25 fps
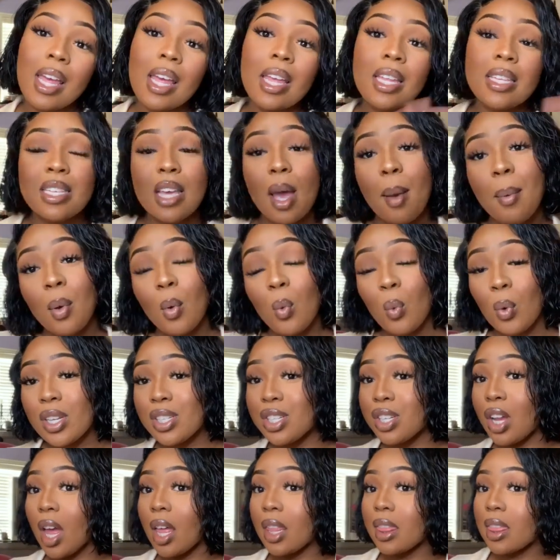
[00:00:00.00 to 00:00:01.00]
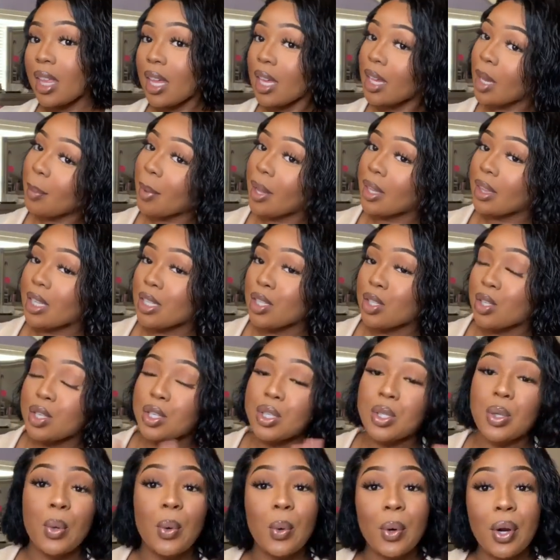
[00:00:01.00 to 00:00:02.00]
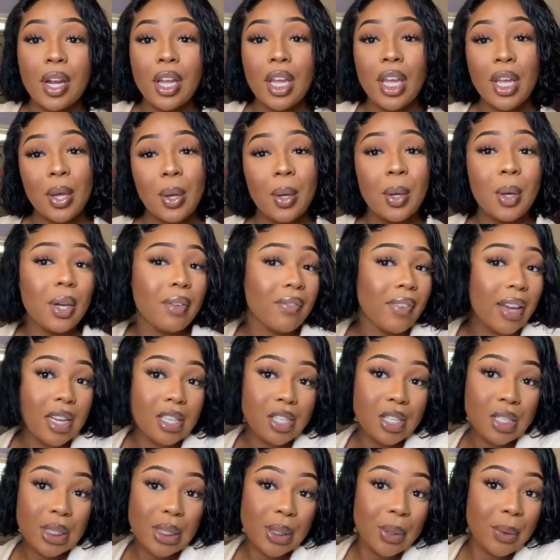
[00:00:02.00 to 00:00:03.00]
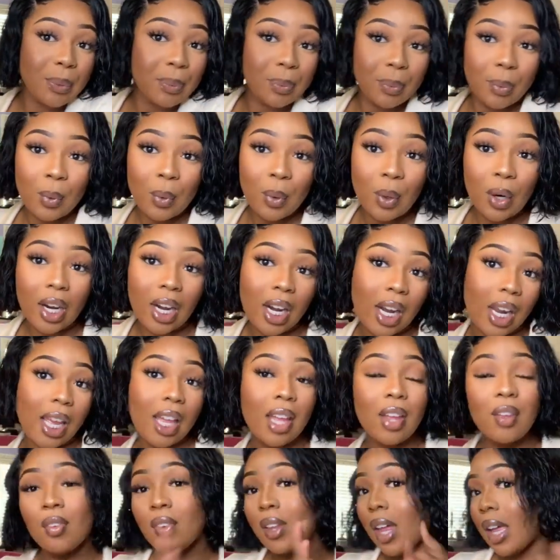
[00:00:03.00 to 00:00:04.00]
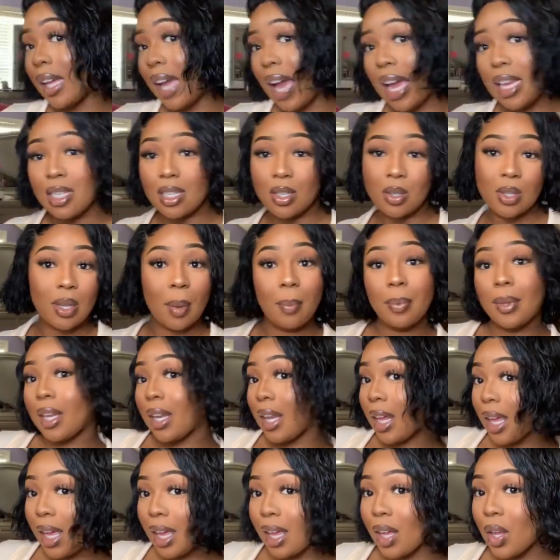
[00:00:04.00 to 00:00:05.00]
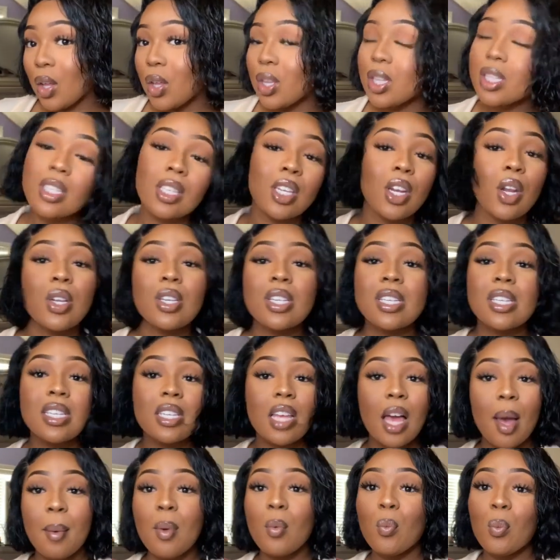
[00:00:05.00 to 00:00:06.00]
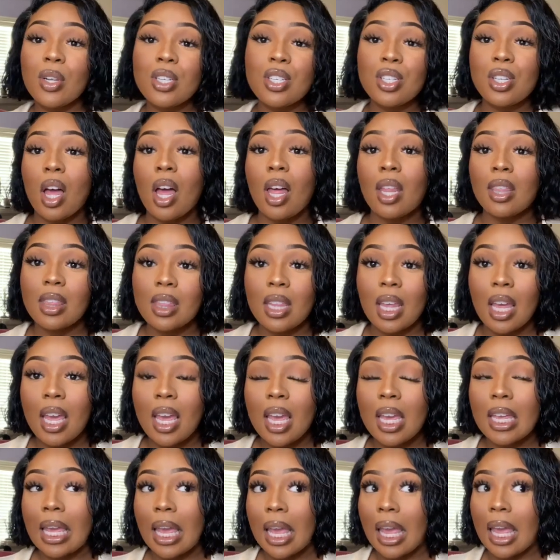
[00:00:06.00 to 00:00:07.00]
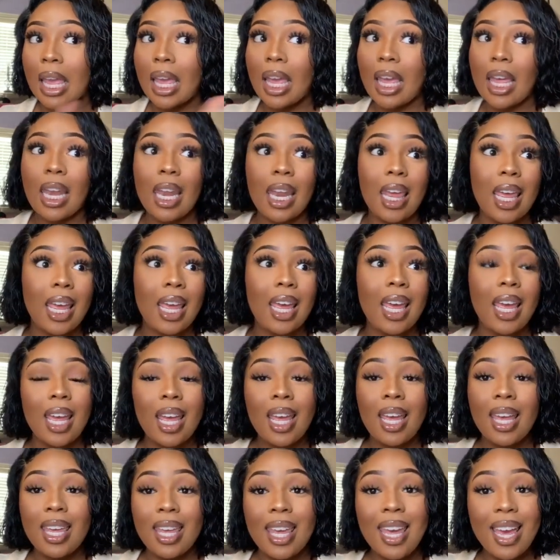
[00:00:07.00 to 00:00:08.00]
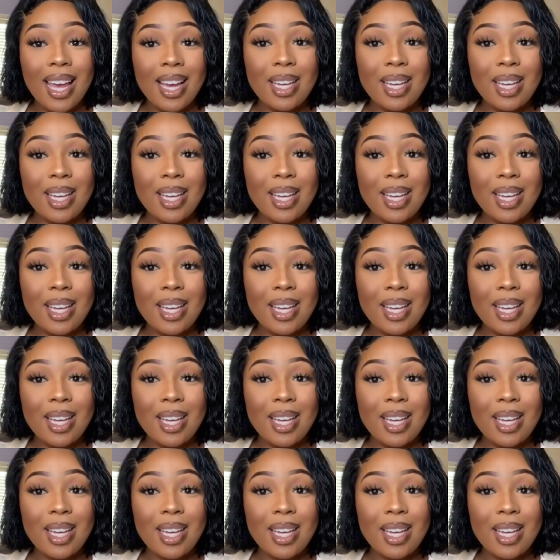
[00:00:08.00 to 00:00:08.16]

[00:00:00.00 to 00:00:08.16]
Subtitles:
Tell me what y'all think about this tutorial. If I should do more, if like I should do something else, you know, just tell me what y'all think. And yeah,